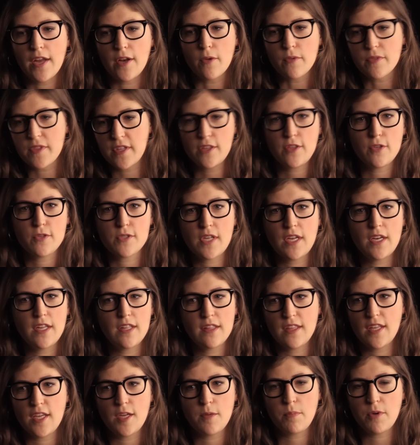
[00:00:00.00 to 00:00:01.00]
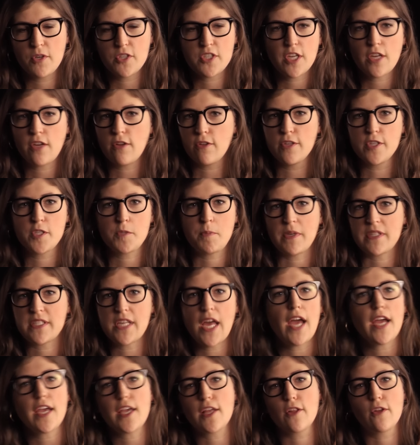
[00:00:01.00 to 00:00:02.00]
I don't think there's anything particularly
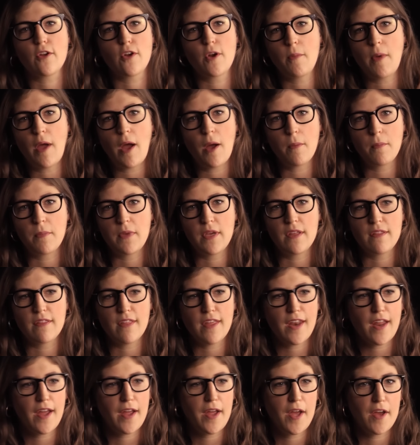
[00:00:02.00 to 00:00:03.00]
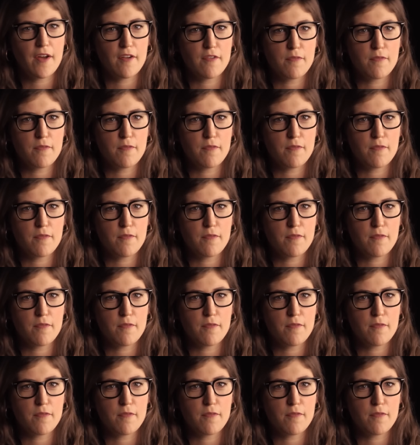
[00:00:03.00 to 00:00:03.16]
spectacular about me that I